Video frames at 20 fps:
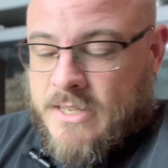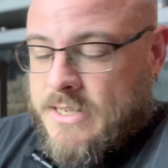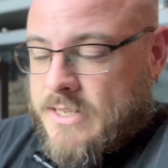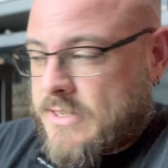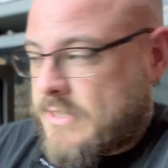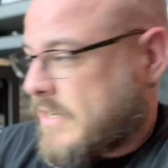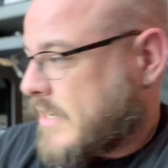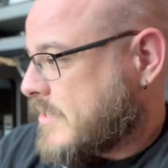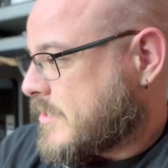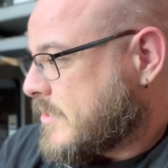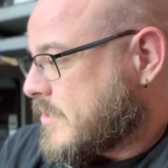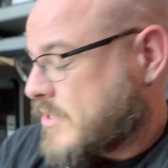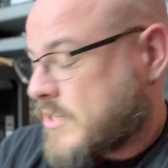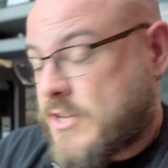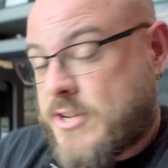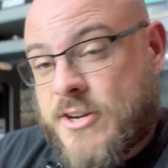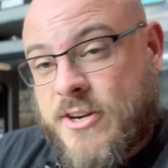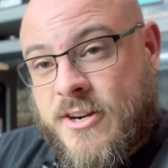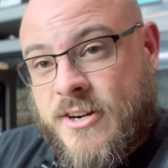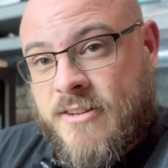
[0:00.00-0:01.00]
It's nice and
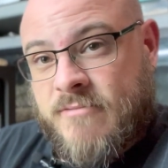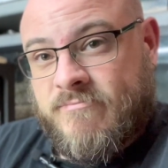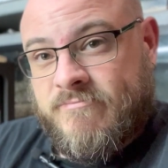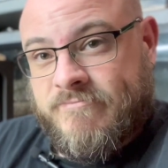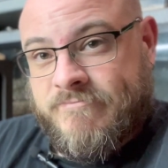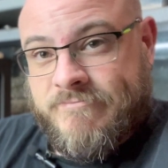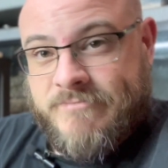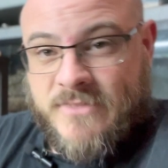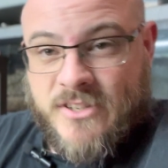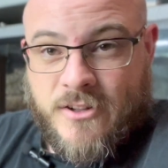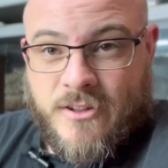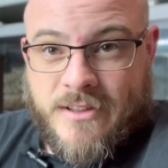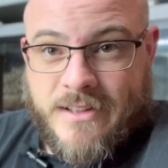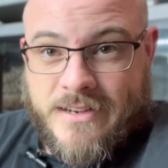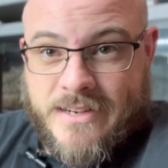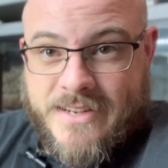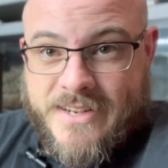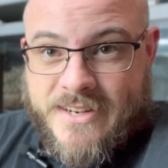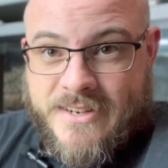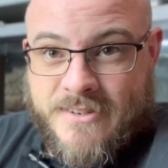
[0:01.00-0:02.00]
secure. It's all I
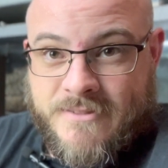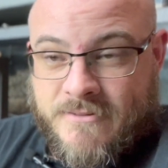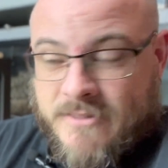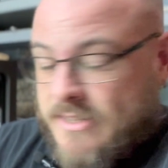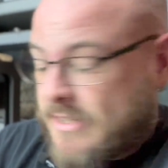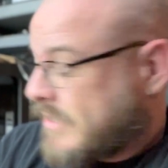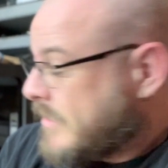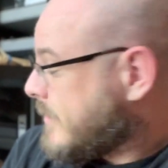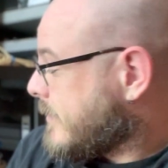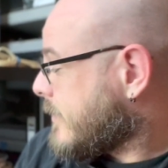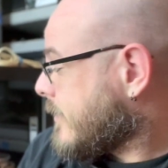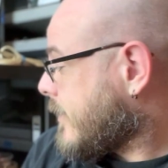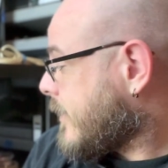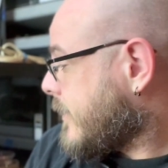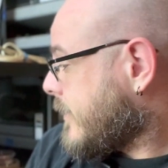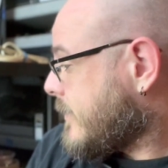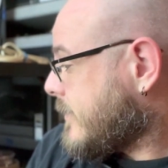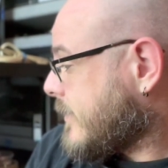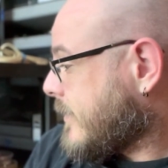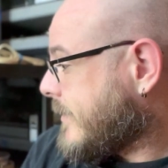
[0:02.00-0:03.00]
need. Got
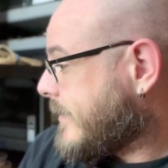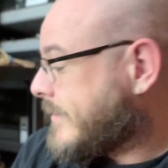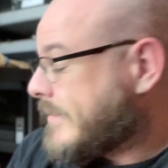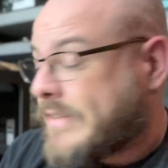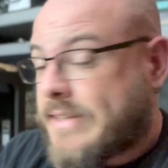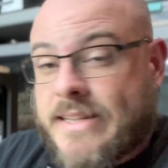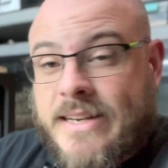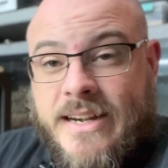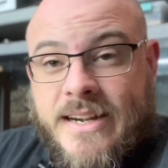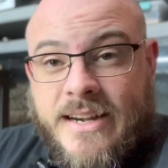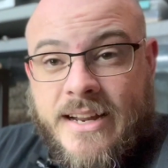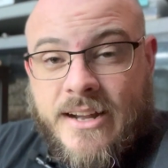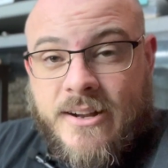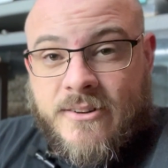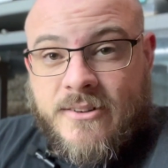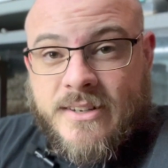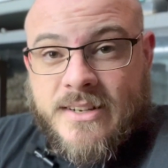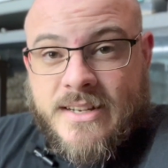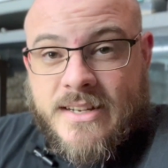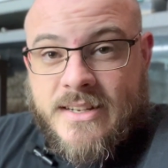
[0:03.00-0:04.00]
it done, in and
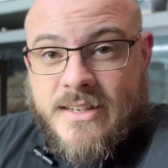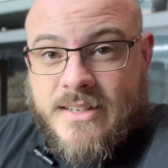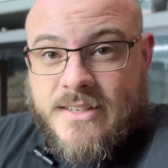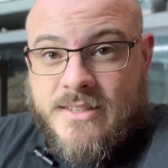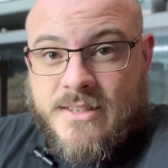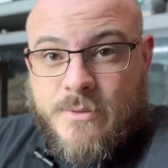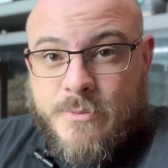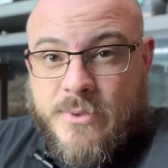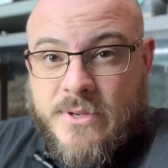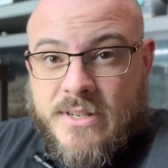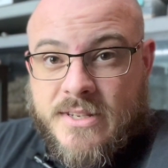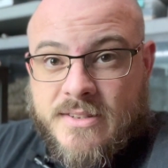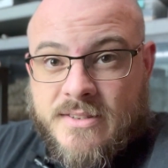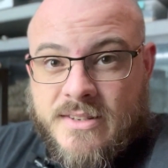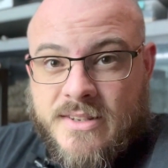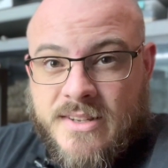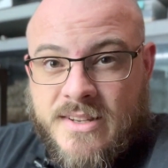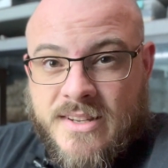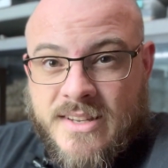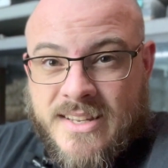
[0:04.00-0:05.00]
out, easy
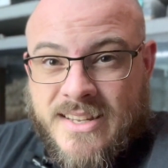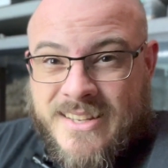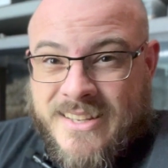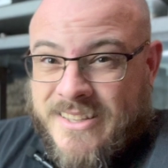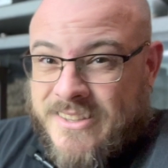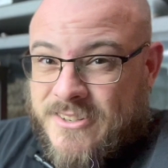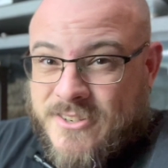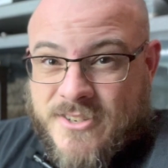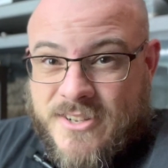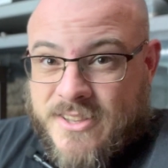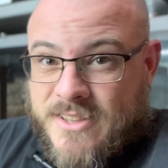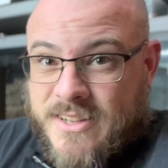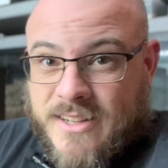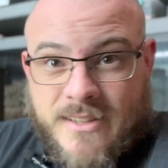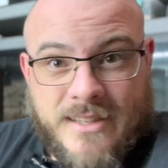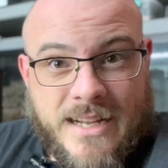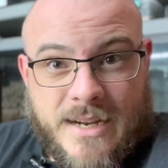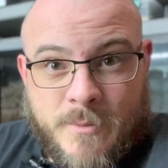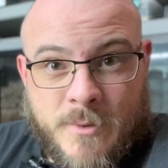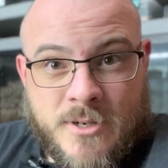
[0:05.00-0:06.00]
peasy. There's nothing
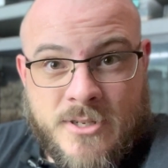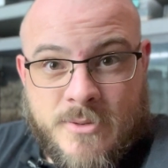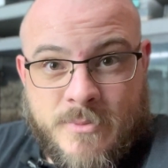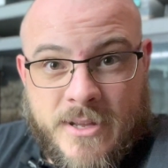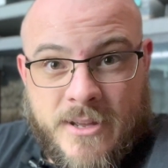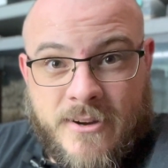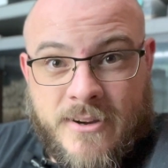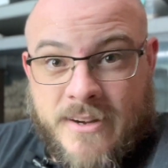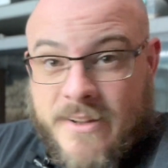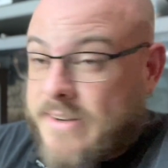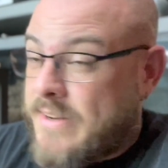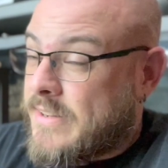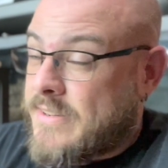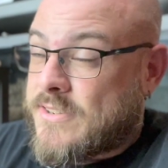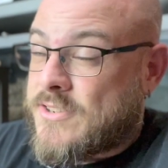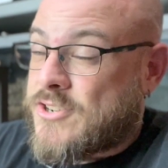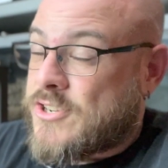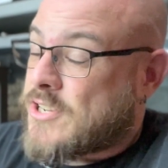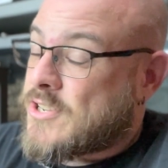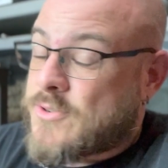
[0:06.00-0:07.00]
glamorous about it. It
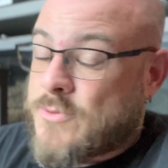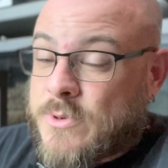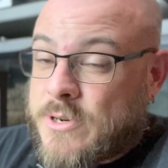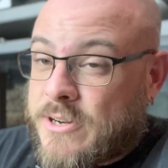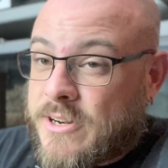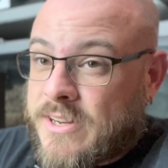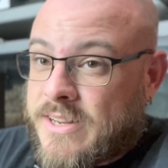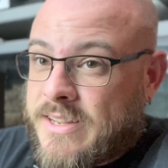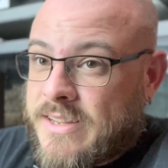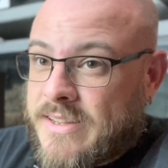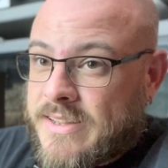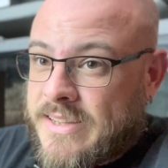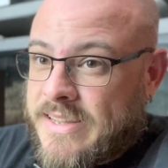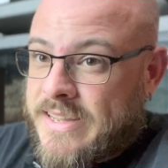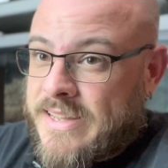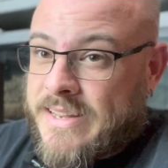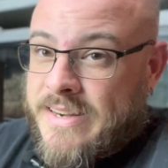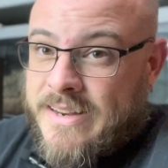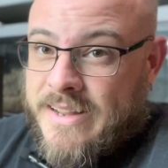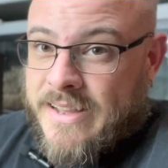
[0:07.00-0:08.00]
is just work,
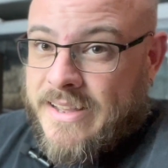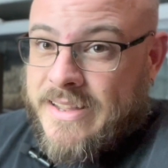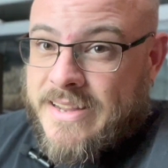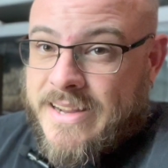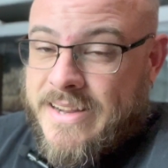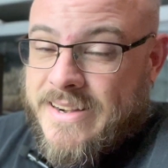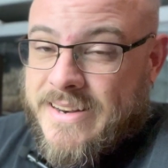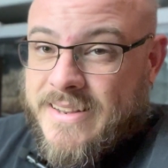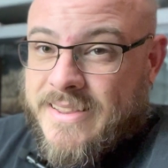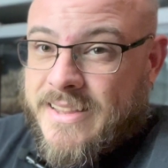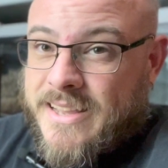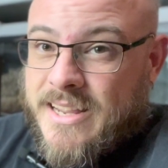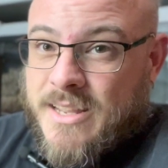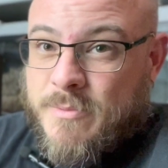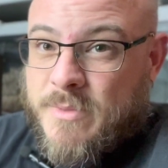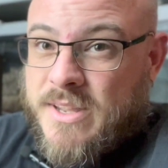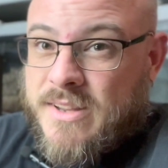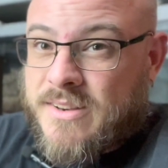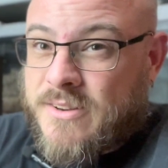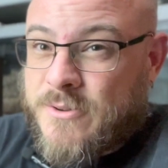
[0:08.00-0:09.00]
and he didn't like
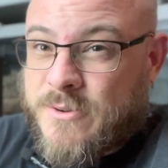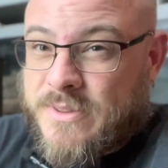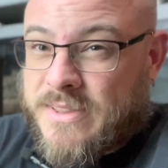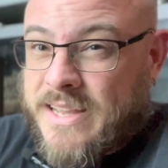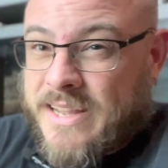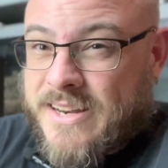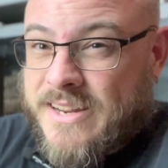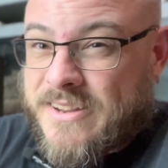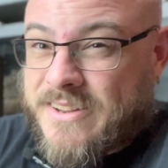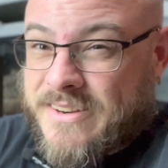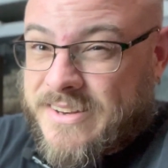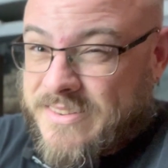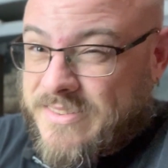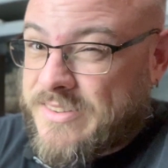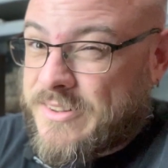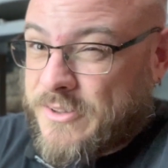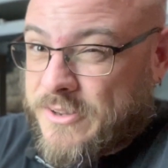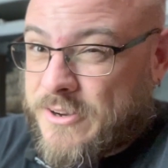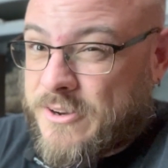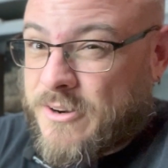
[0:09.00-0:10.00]
me doing that. You can
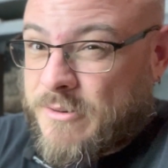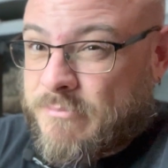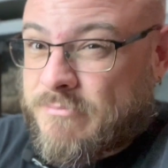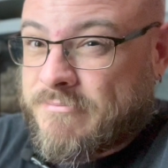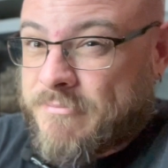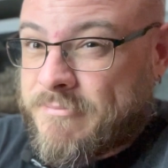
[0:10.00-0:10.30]
still hear him.